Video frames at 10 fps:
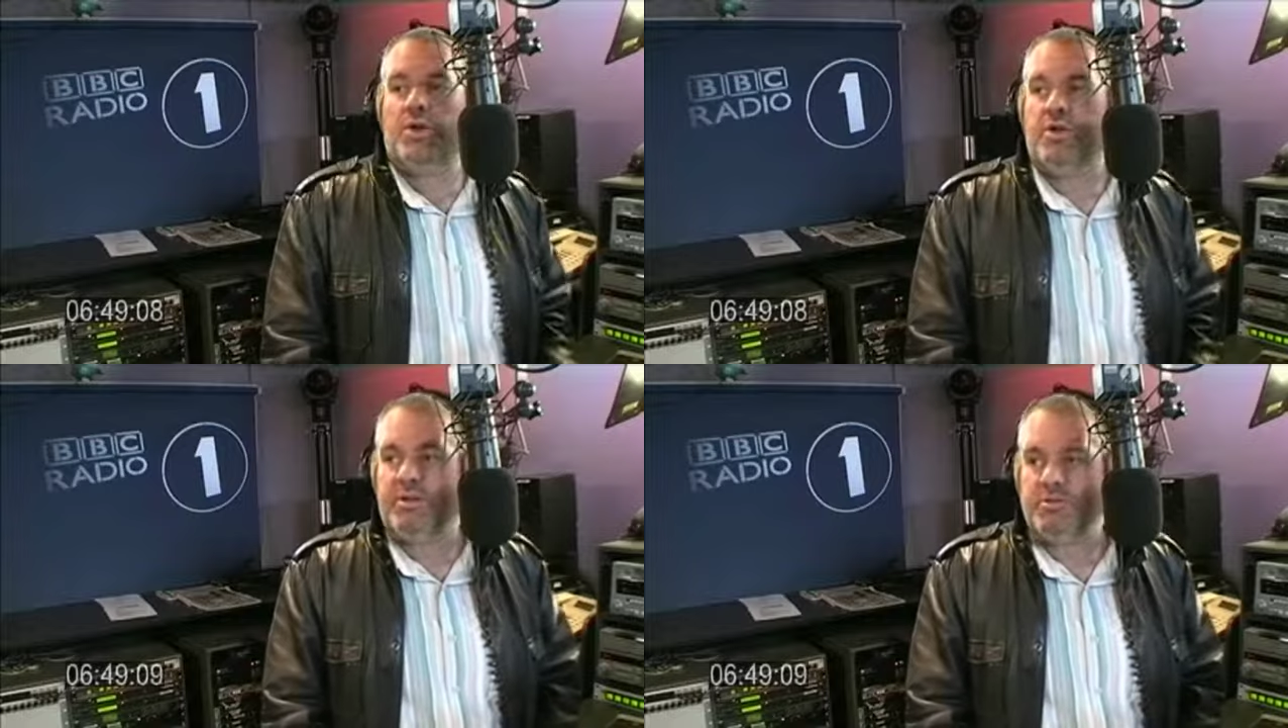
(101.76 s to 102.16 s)

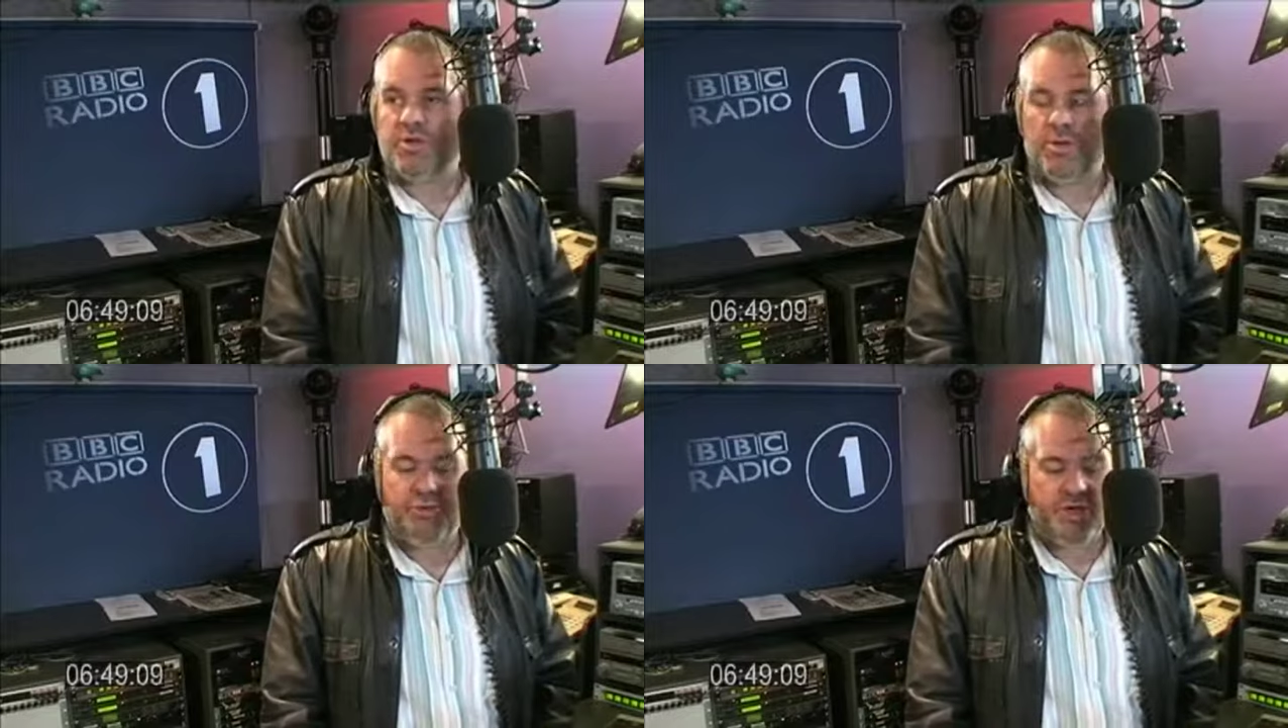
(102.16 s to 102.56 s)
good. It
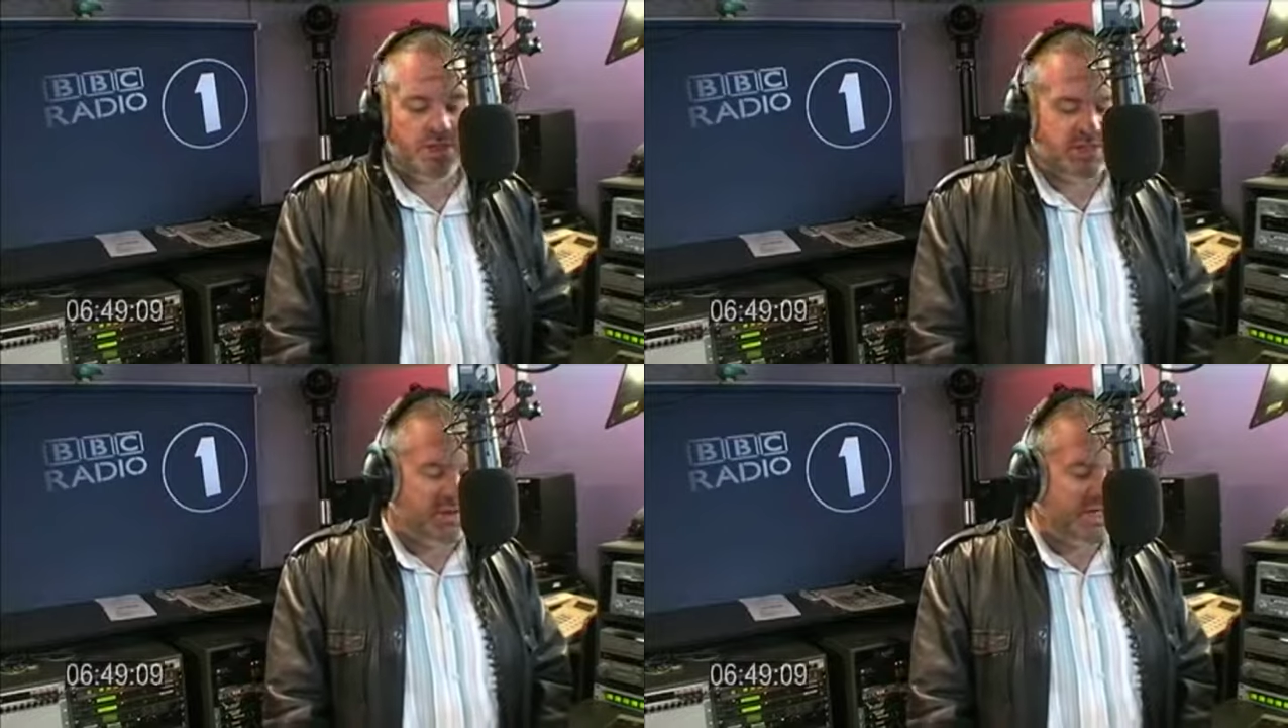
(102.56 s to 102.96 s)
was all
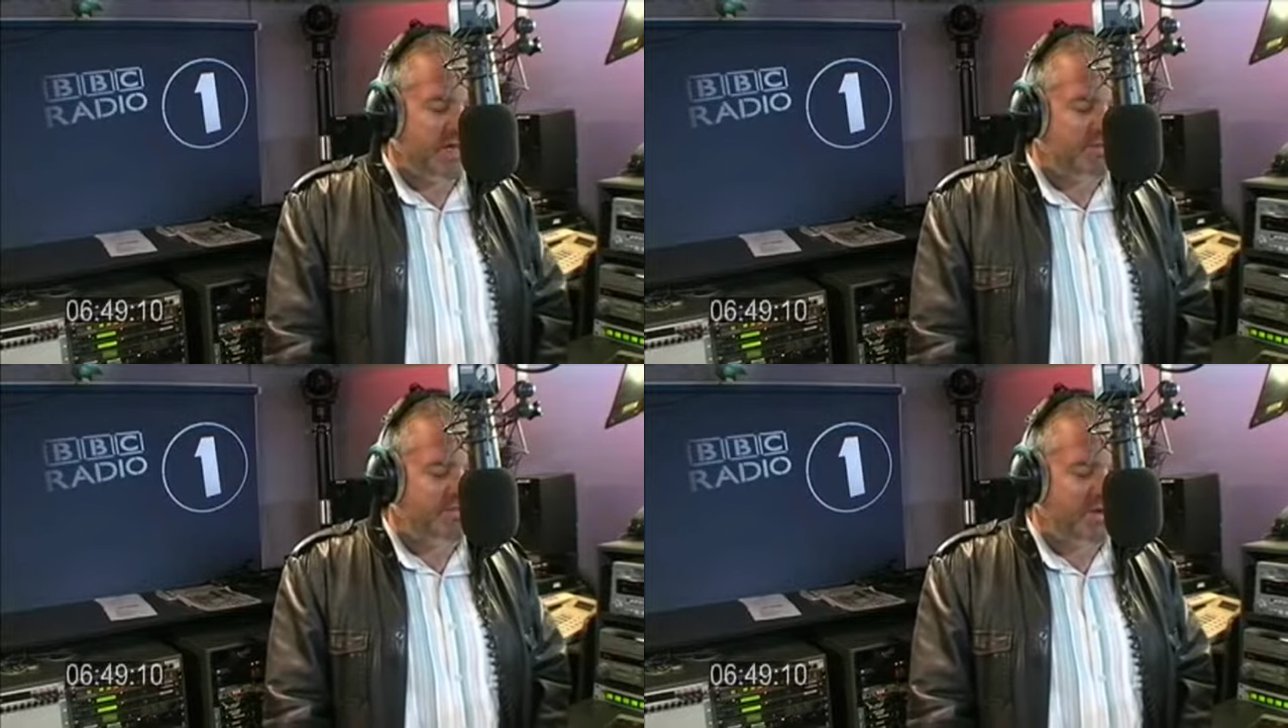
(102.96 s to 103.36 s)
brilliant. Good. So,
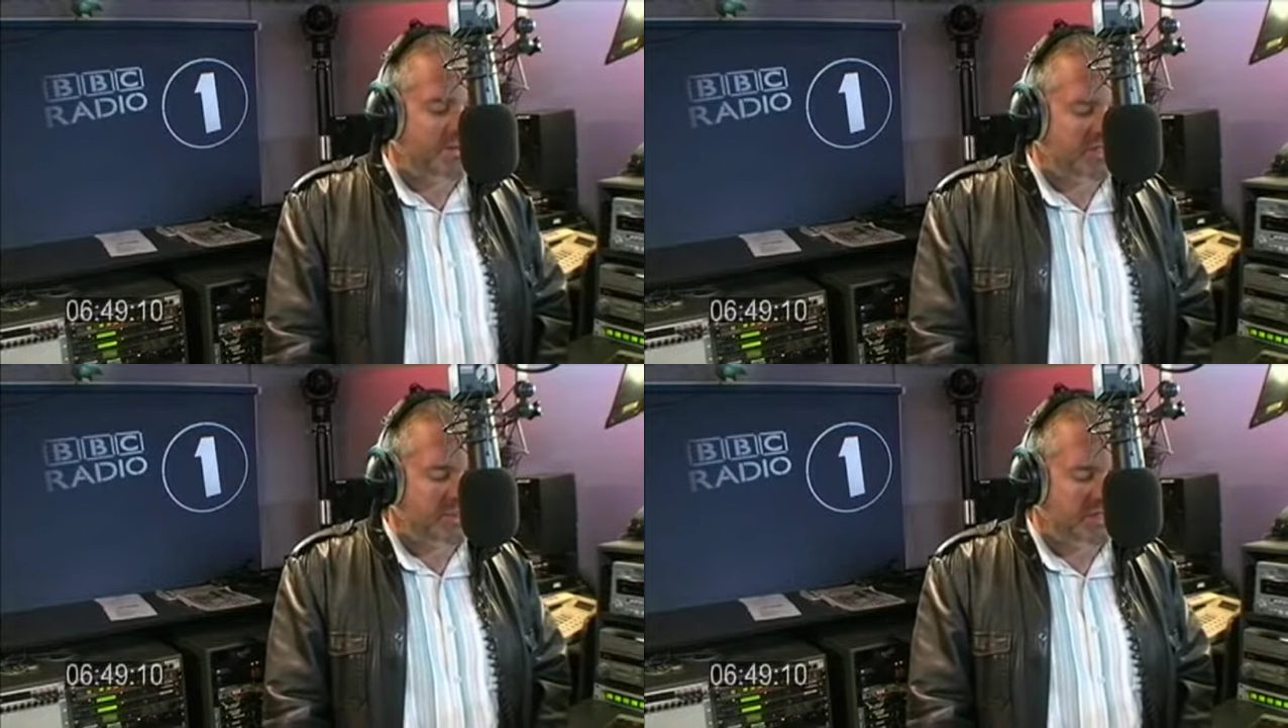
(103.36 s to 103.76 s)
yeah, it was
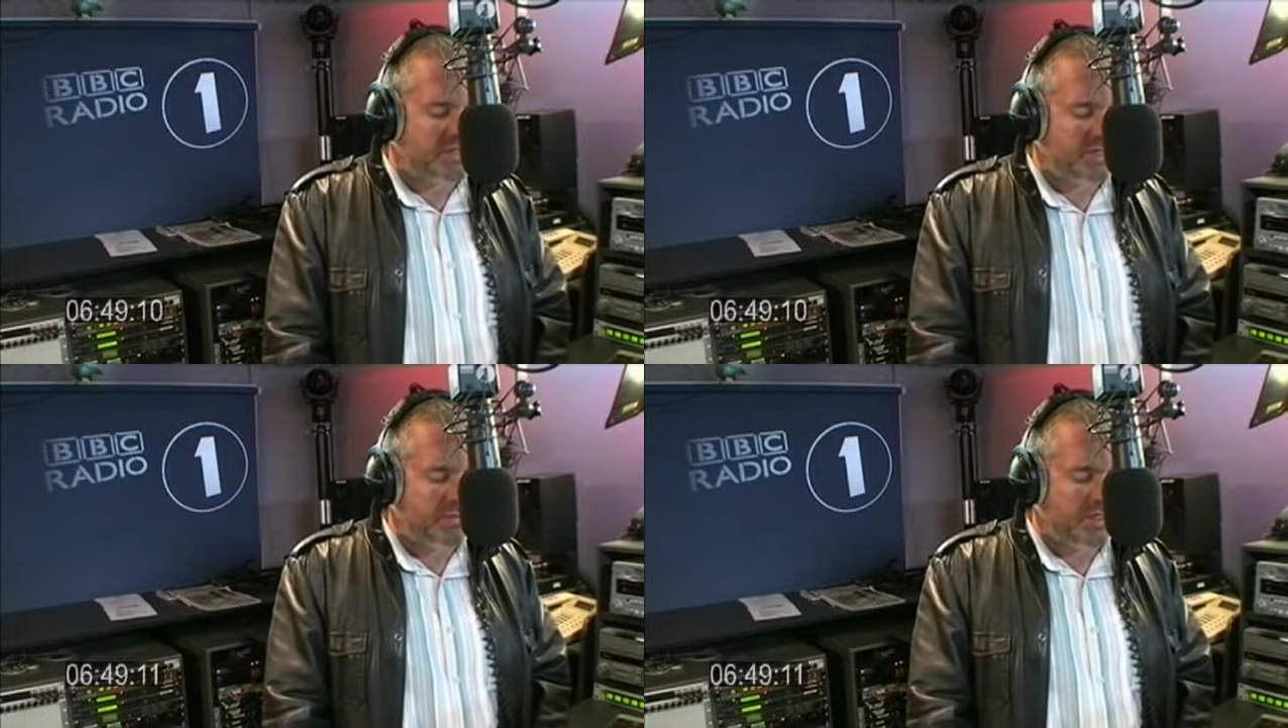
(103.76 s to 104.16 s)
a
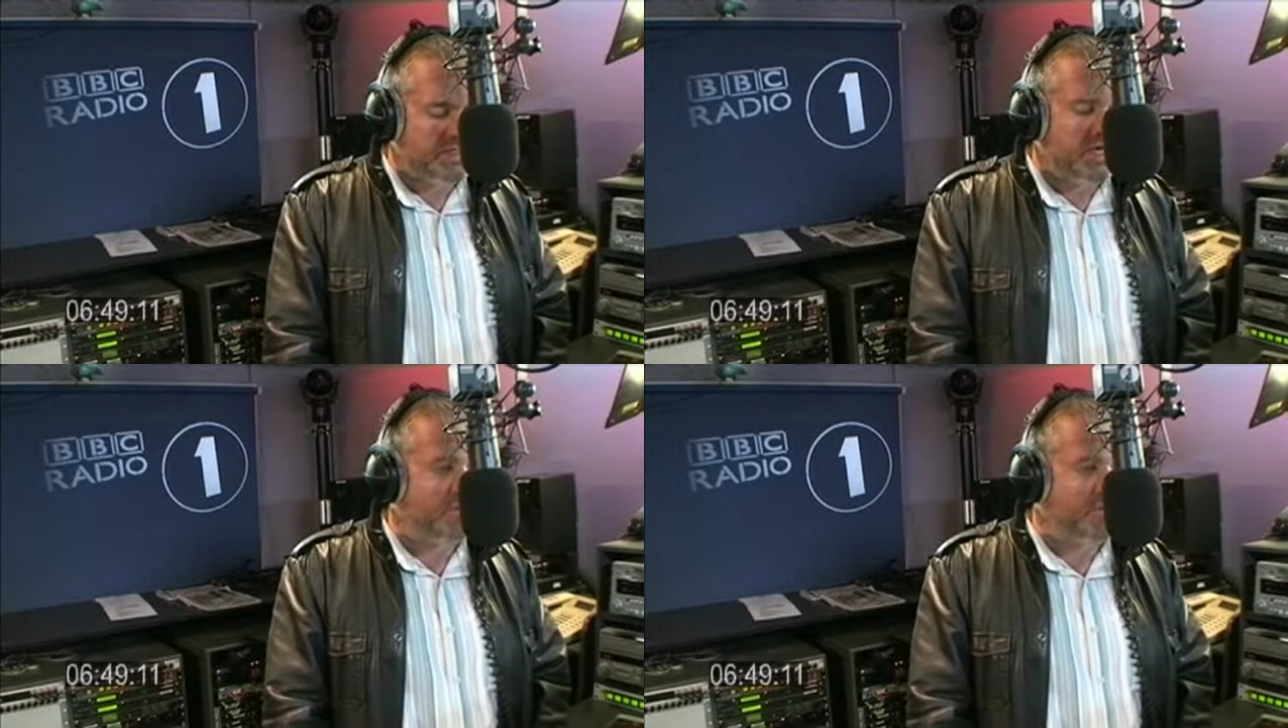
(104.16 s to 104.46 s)
bit showbiz.